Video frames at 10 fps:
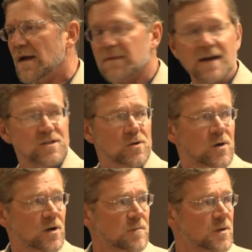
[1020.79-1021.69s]
And that
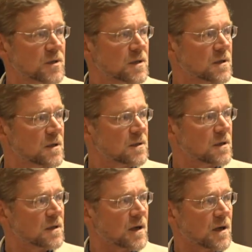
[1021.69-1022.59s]
$200 million
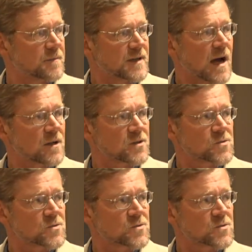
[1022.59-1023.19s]
um,